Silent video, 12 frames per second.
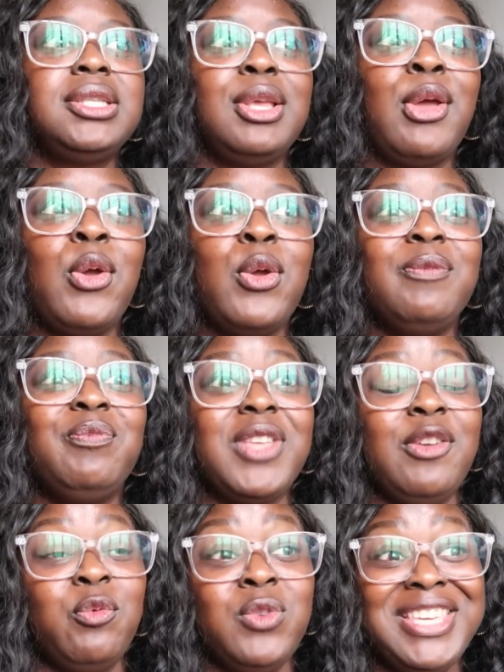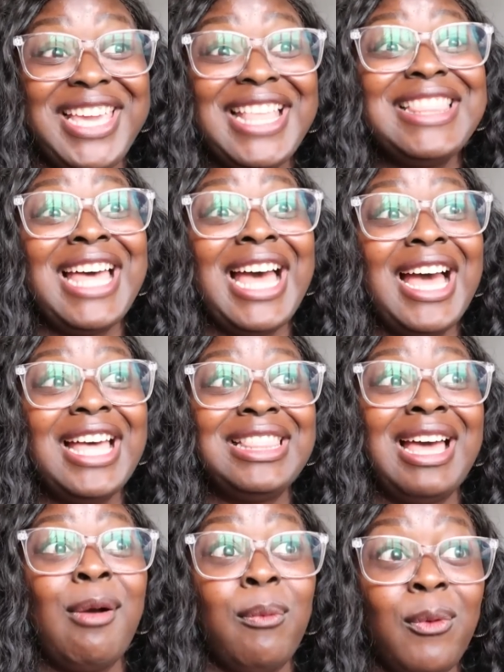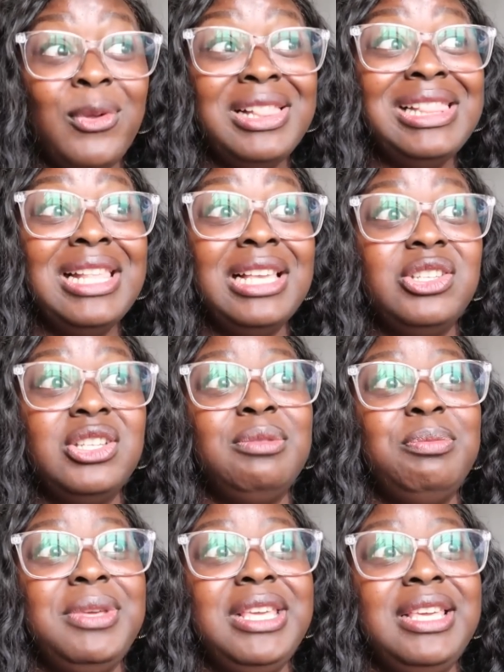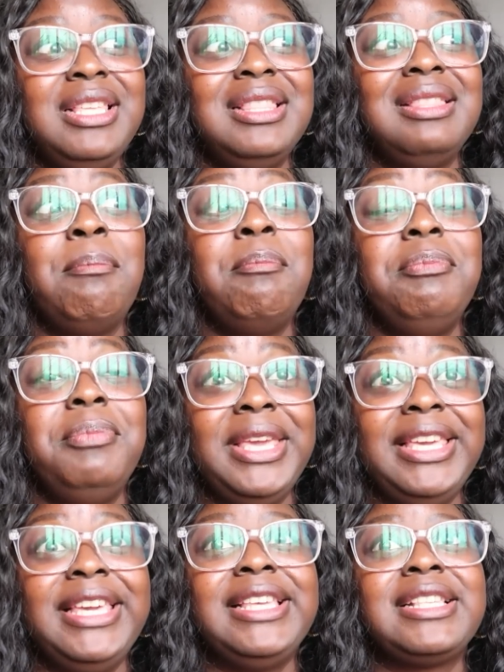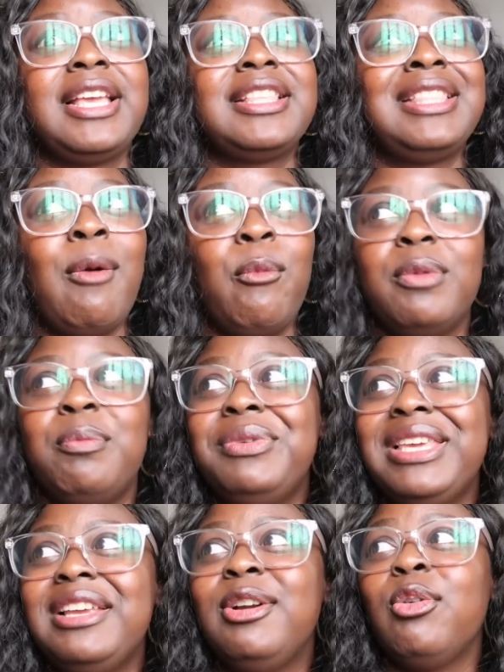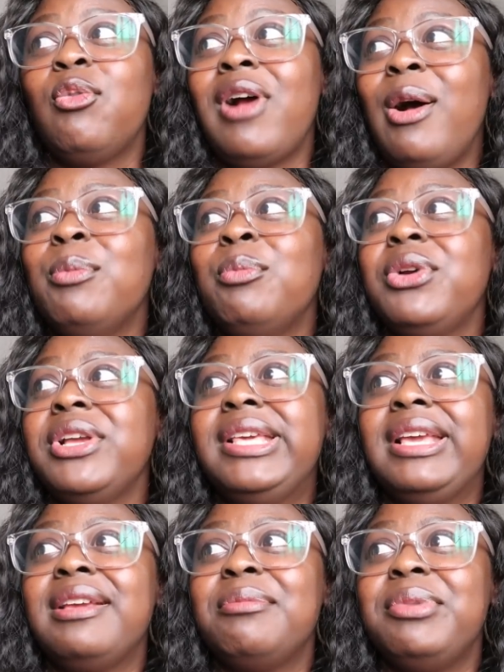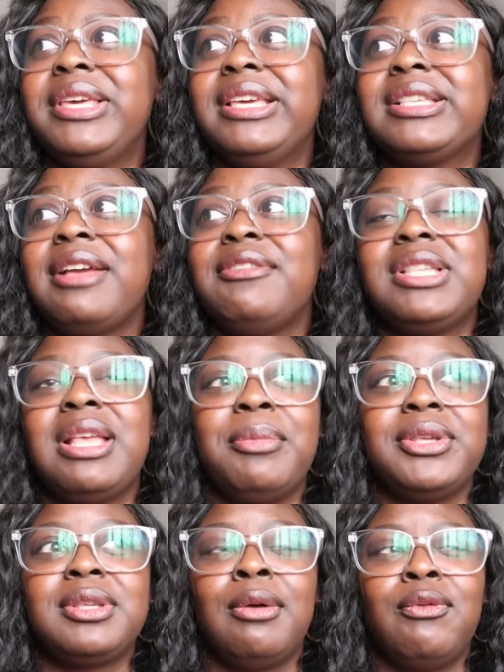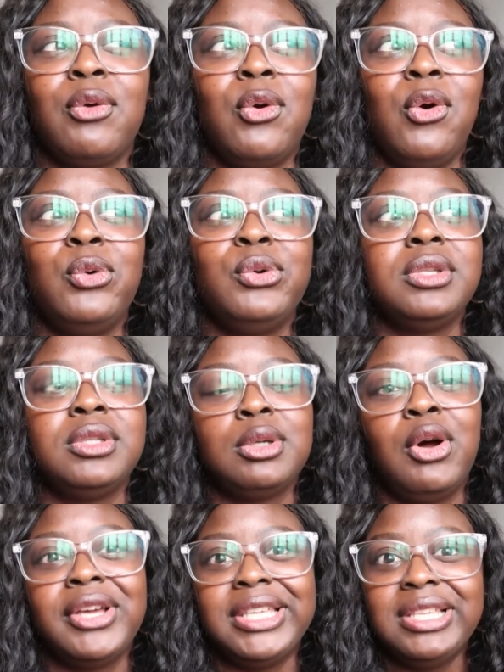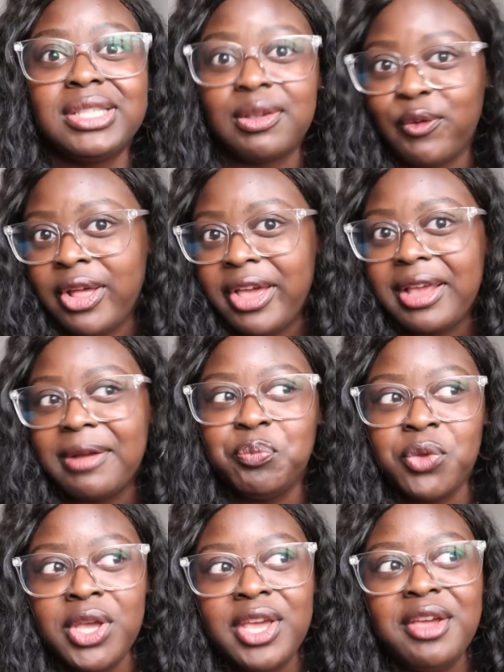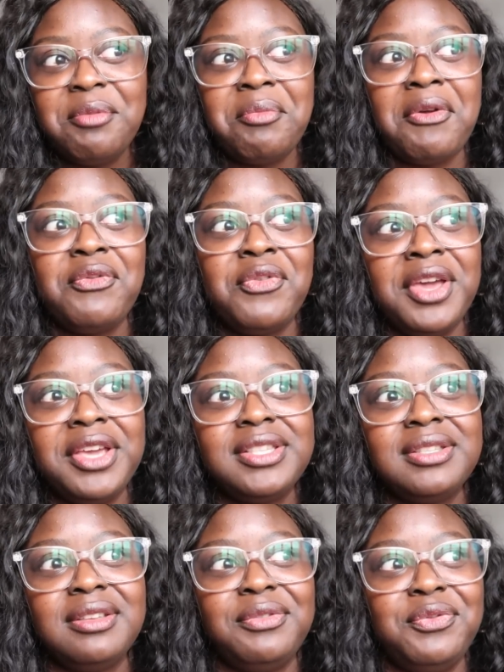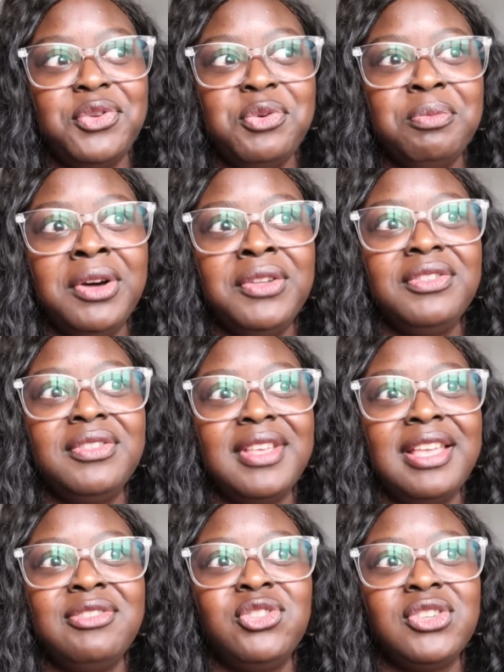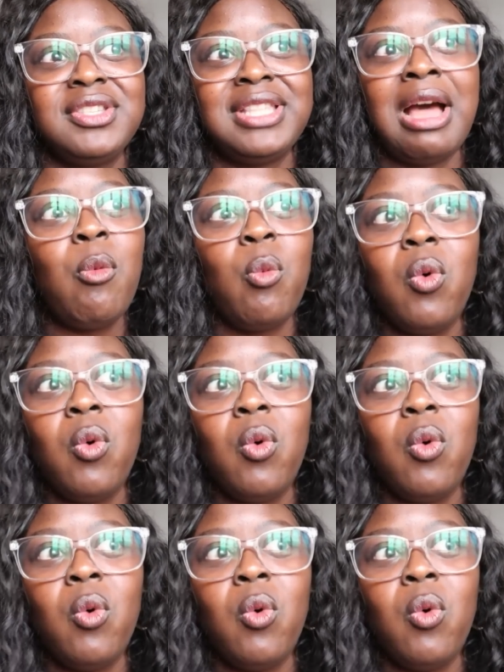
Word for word: so if we get that that will literally be the biggest like that would be groundbreaking because i've set myself goals and targets for like my first few months and just that